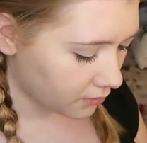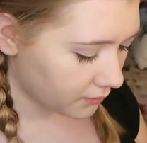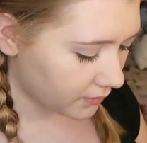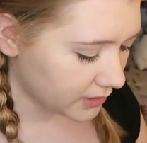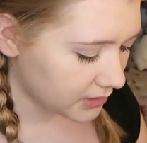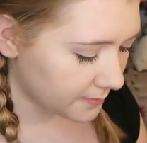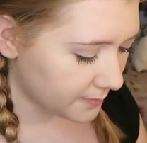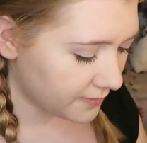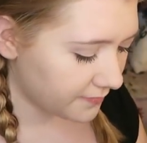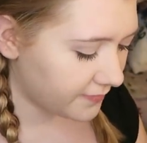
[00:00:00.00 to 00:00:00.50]
the
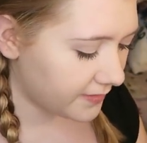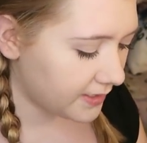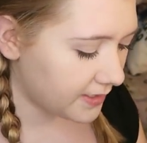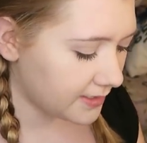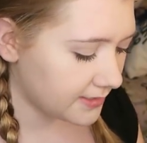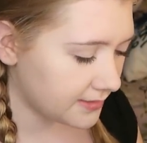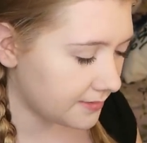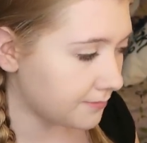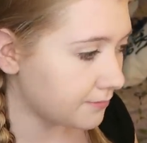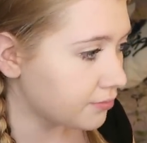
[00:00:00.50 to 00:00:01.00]
rest of my
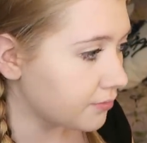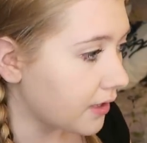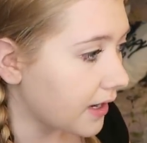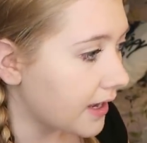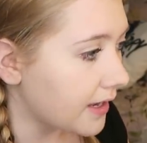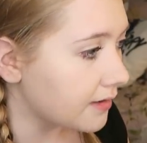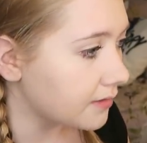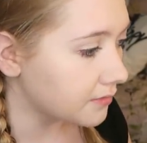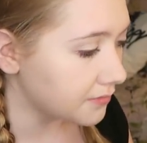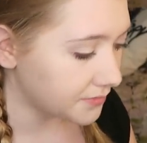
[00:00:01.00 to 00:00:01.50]
face,
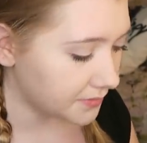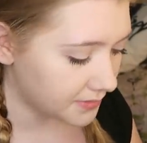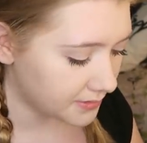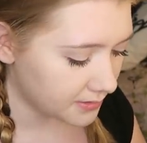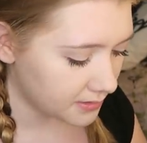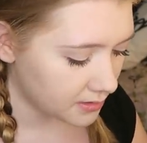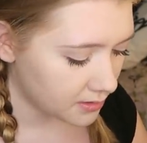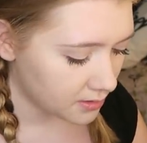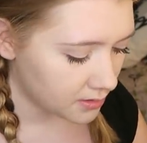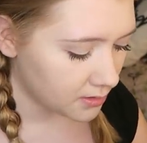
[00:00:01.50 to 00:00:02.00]

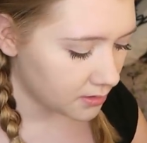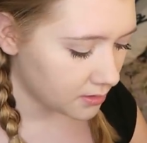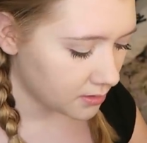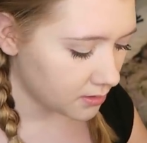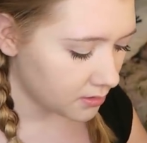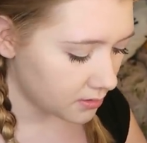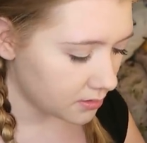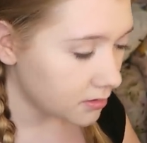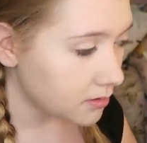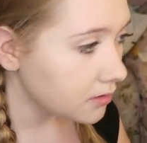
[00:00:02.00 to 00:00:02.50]
brows,
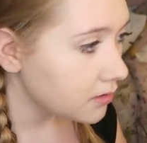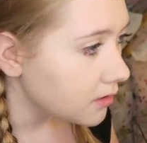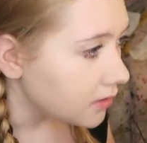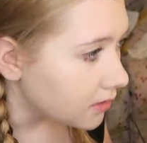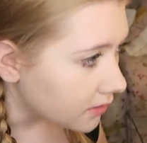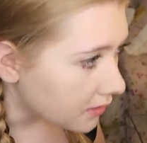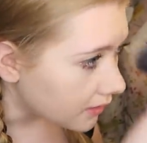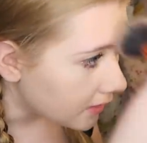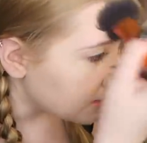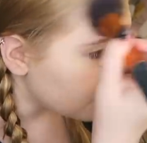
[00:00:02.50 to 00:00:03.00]

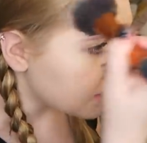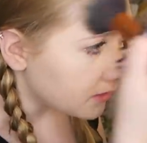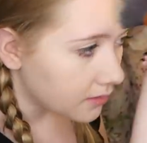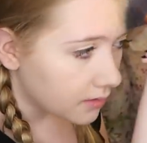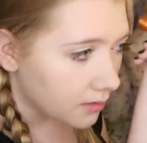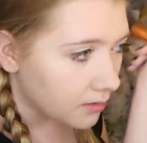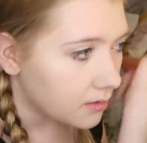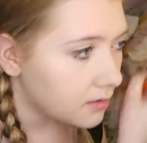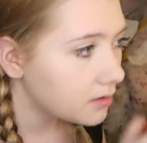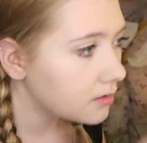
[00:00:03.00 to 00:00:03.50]
and
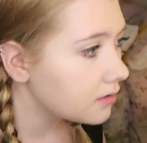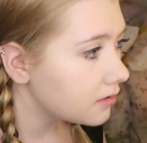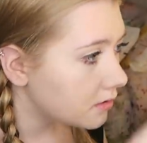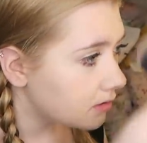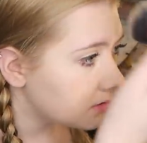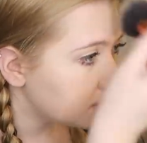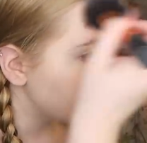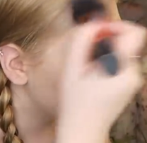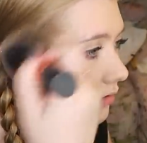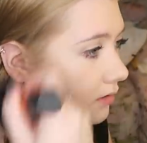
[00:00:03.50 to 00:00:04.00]
then
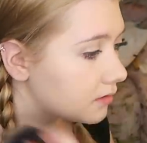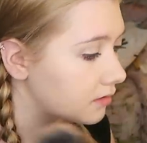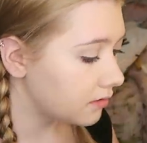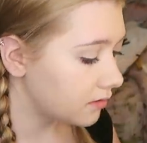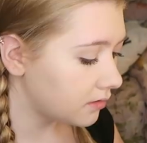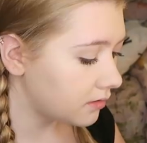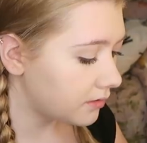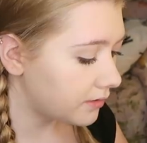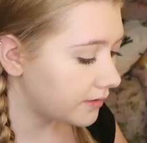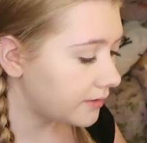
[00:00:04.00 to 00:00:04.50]

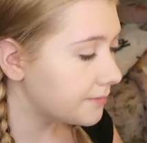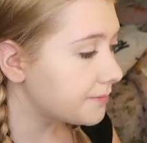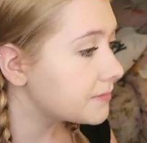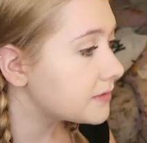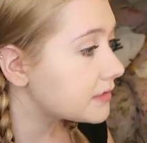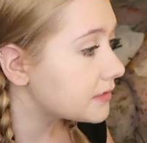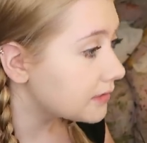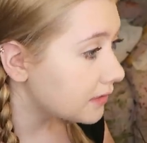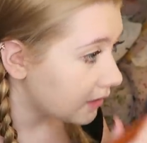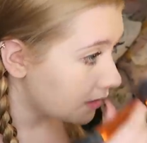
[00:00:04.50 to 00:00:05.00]

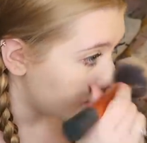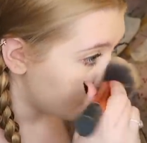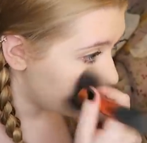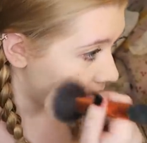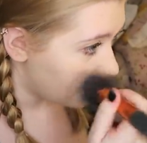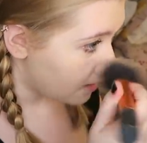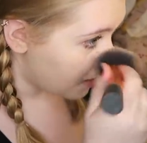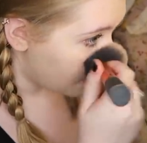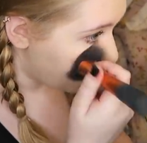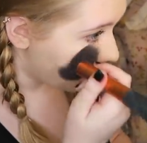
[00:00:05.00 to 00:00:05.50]
lips.
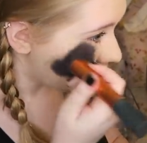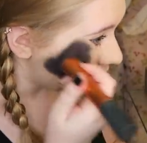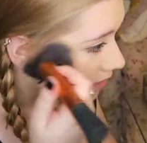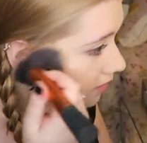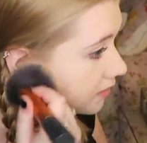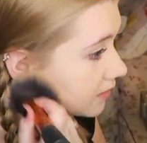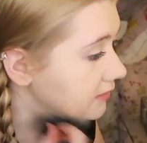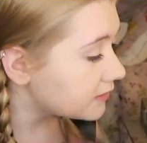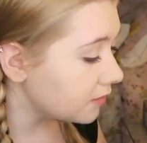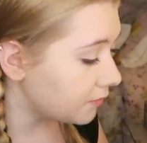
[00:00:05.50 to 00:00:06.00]

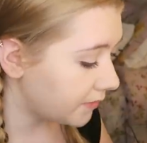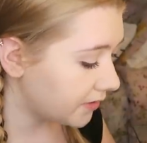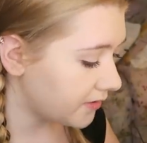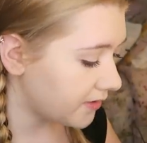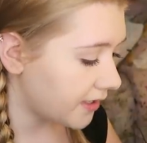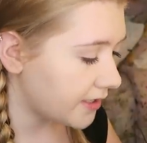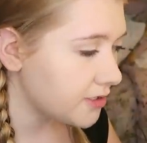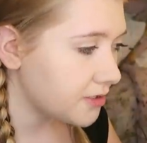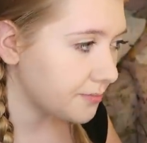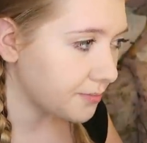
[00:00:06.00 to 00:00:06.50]
It's so
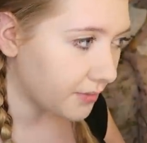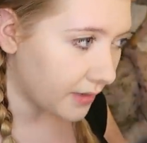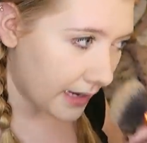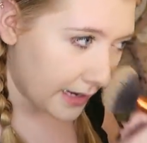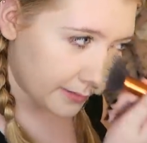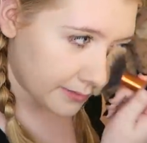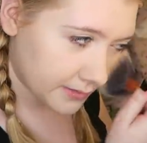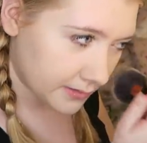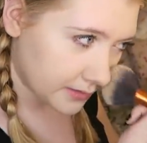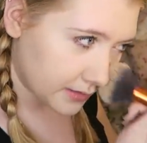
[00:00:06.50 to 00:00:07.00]
weird that I do
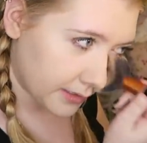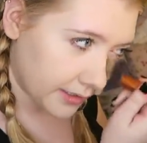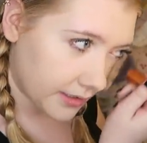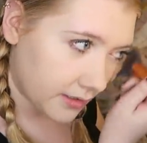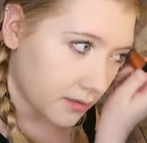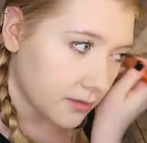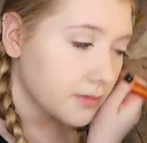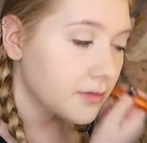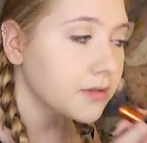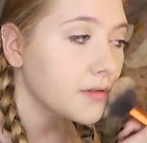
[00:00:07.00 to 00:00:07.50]
brows
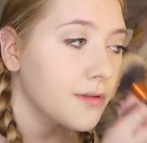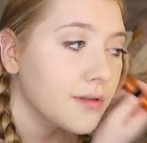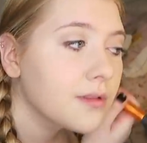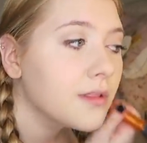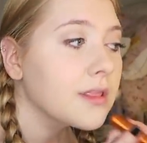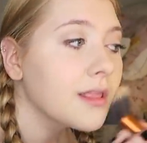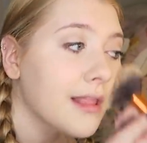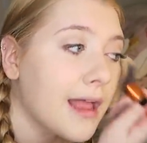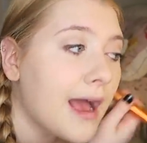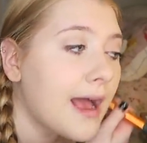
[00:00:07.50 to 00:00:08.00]
like
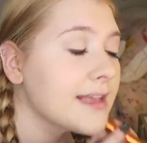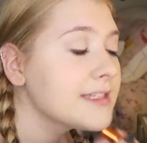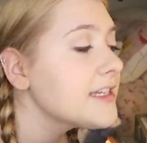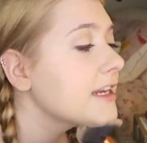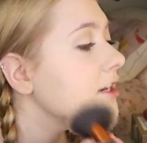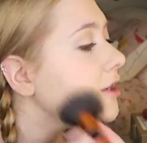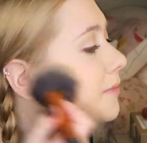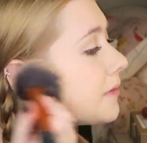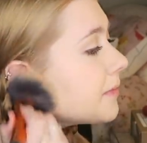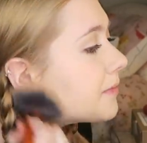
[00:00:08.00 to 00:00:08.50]
last.
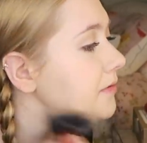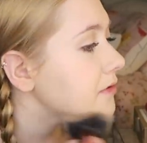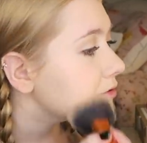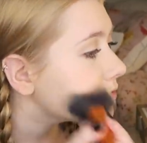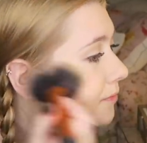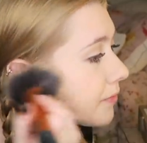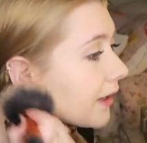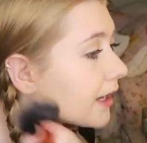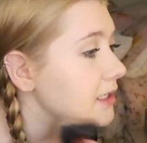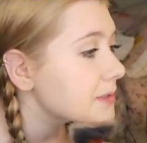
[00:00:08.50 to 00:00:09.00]
I know people
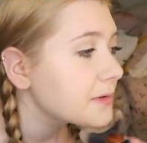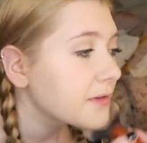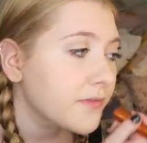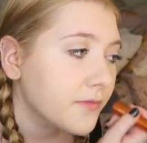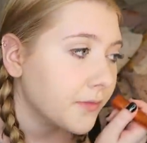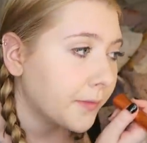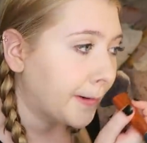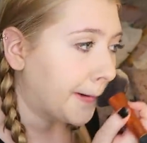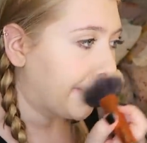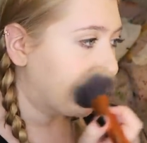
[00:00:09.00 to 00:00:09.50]
do brows
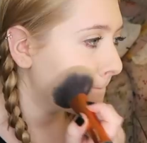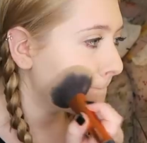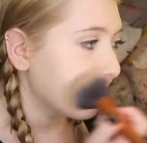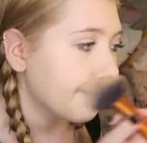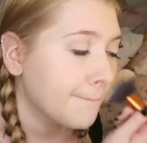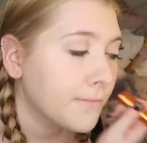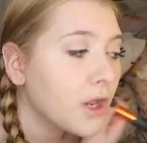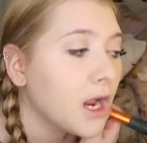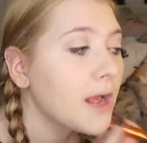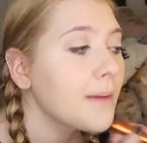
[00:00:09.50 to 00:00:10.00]
before
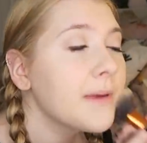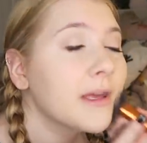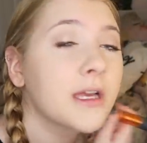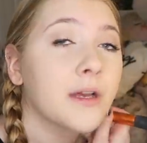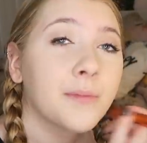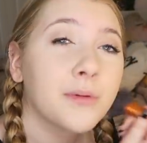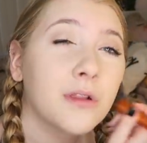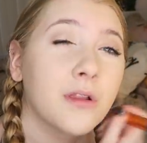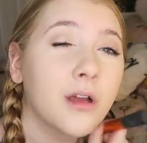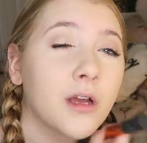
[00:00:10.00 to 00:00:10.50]
their eye
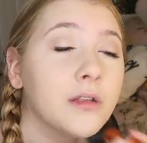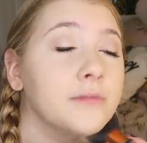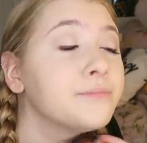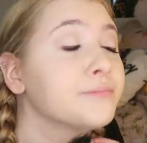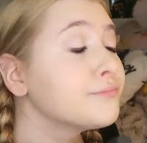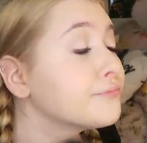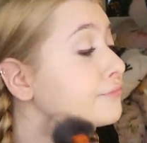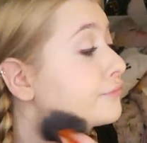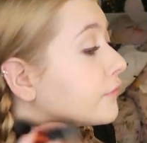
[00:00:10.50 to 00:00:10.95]
makeup a lot.